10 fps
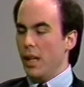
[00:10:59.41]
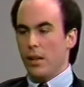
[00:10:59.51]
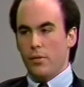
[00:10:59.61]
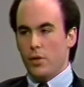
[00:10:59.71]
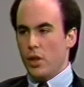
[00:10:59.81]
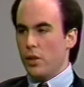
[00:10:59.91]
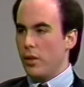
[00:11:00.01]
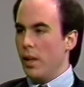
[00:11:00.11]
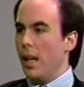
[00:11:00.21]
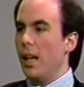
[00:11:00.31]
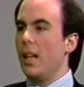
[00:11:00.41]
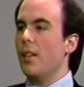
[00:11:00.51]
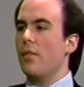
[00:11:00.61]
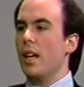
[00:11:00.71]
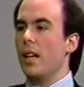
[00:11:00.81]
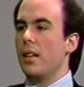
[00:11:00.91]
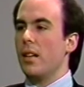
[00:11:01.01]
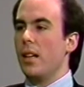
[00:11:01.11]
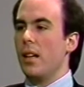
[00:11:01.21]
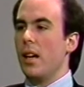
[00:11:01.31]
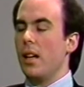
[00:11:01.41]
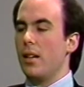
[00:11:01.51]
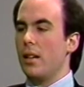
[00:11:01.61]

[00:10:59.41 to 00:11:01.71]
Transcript: at just any event and not